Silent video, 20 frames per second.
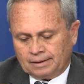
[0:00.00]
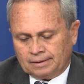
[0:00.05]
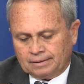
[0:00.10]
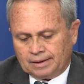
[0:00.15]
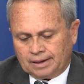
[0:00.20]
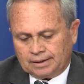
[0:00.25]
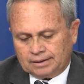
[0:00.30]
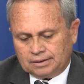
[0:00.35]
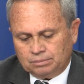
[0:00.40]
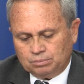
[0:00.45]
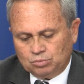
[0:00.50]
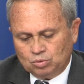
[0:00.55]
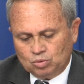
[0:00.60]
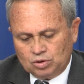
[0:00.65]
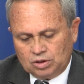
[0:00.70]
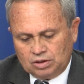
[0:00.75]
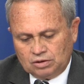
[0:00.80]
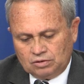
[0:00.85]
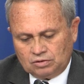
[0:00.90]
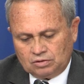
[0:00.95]
that the
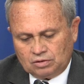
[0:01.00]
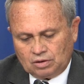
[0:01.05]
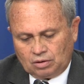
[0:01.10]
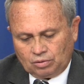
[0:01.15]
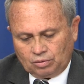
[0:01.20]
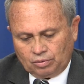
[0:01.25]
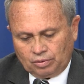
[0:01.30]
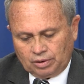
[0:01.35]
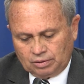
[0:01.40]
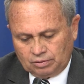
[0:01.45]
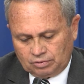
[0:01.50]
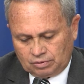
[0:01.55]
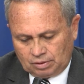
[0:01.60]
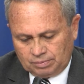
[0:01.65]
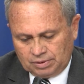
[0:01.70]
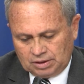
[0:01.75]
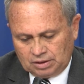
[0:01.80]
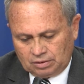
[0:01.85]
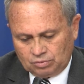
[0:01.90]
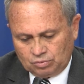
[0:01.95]
Moody's downgrade was a
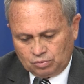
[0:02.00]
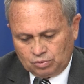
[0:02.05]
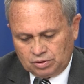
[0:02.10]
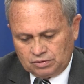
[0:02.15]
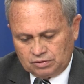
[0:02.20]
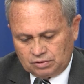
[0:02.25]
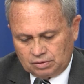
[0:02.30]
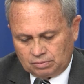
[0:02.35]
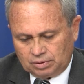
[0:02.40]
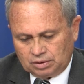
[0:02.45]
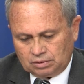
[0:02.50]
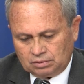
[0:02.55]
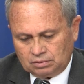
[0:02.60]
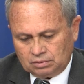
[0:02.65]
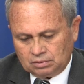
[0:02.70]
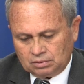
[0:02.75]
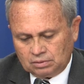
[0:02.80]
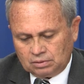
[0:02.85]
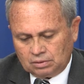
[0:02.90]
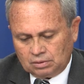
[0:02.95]
bit unreasonable.
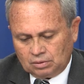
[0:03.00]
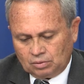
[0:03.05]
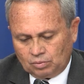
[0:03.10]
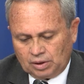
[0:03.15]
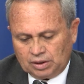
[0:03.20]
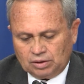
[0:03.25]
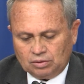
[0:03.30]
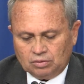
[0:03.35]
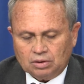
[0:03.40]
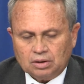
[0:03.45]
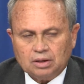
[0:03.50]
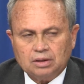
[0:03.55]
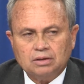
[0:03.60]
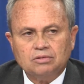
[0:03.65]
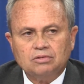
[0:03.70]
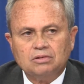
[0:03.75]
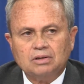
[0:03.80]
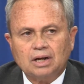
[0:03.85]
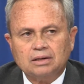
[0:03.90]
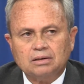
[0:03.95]
When you look at the
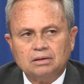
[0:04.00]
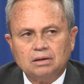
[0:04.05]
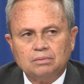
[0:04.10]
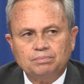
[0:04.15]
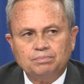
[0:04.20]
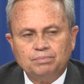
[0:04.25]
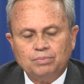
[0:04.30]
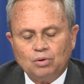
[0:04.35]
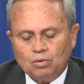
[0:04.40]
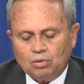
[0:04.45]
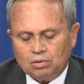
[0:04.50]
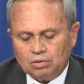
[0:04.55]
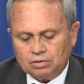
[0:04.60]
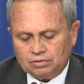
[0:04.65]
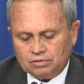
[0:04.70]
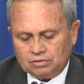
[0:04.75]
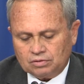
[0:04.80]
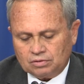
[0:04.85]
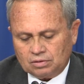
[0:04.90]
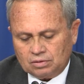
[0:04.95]
Standard and
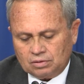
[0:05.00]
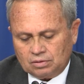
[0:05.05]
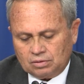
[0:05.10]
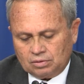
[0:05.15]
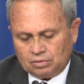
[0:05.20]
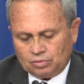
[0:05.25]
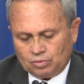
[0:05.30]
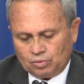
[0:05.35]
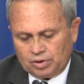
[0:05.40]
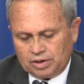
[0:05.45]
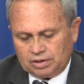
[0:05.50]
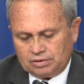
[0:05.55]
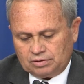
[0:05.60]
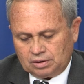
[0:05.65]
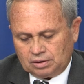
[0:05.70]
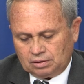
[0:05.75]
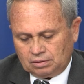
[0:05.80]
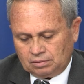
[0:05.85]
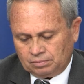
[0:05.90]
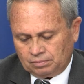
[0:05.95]
Poor's
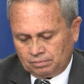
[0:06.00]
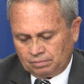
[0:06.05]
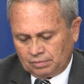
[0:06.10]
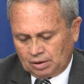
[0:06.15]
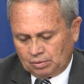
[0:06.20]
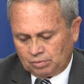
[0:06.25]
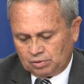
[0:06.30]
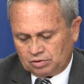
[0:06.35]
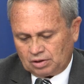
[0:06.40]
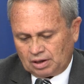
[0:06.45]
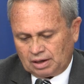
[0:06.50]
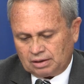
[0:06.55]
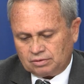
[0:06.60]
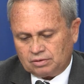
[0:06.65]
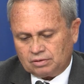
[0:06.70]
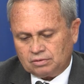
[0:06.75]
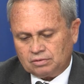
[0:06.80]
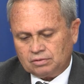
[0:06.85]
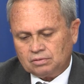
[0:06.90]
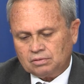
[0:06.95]
rating, which has
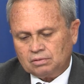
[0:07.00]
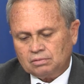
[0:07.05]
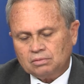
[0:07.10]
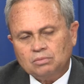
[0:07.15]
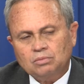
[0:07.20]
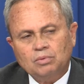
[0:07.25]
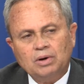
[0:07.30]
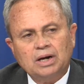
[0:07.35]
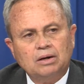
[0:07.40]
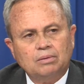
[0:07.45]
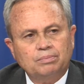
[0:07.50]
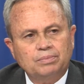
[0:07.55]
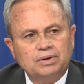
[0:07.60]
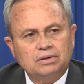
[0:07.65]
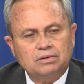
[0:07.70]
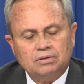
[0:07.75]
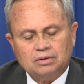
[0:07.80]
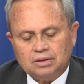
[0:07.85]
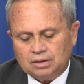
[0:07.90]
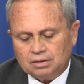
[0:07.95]
us well up
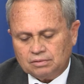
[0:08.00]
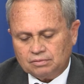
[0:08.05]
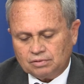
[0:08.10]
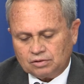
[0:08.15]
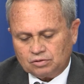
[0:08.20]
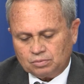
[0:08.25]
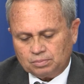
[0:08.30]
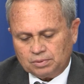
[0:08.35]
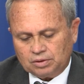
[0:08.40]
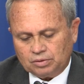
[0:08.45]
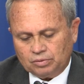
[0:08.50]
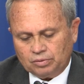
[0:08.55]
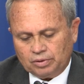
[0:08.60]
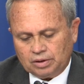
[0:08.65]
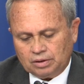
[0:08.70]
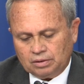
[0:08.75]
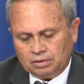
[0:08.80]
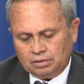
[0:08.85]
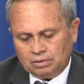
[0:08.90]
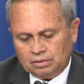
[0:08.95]
into the investment
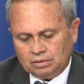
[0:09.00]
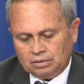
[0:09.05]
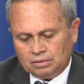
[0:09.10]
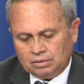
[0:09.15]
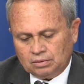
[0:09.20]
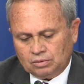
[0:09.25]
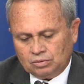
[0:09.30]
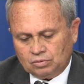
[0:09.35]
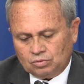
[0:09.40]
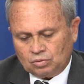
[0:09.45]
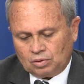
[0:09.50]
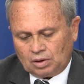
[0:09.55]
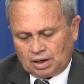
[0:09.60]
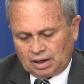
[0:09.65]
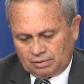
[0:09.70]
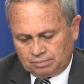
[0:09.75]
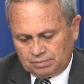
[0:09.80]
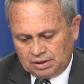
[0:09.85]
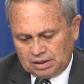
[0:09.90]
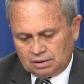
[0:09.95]
grade. So I
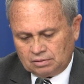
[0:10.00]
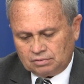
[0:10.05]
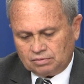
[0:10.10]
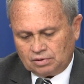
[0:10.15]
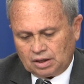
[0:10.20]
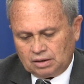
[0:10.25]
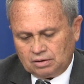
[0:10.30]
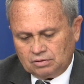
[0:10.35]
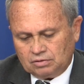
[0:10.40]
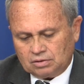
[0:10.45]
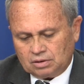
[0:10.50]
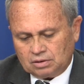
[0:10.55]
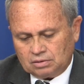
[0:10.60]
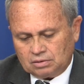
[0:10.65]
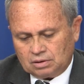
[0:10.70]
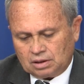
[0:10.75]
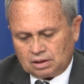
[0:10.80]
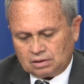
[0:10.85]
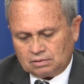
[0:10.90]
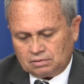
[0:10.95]
have been advised,
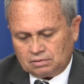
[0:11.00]
and I